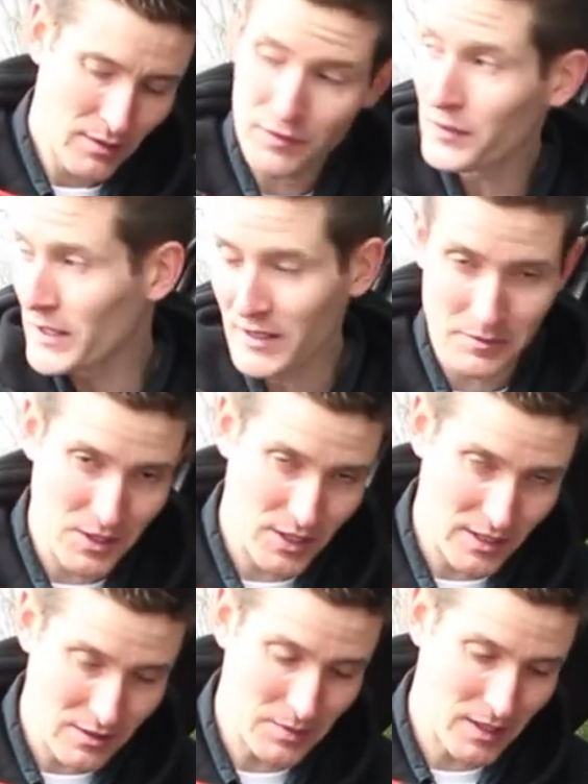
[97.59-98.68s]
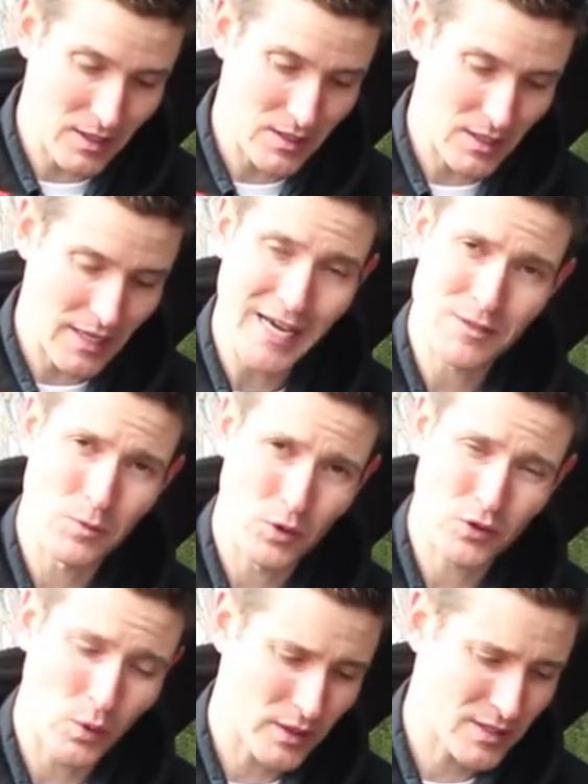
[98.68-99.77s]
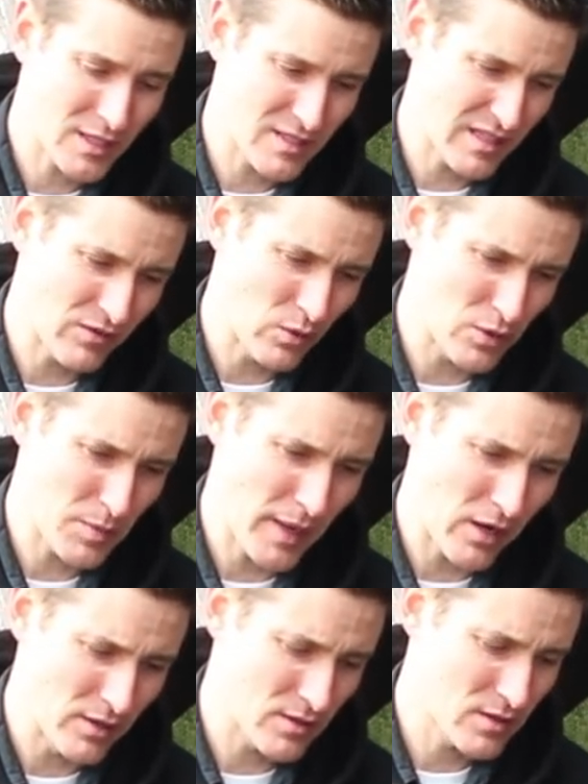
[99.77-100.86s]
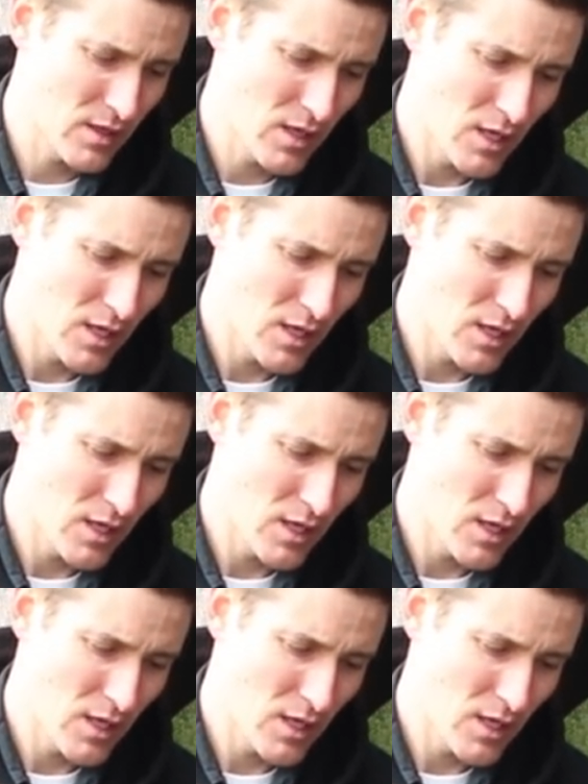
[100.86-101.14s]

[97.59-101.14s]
fleet of machines because it has more torque. It's got 7 horsepower and it's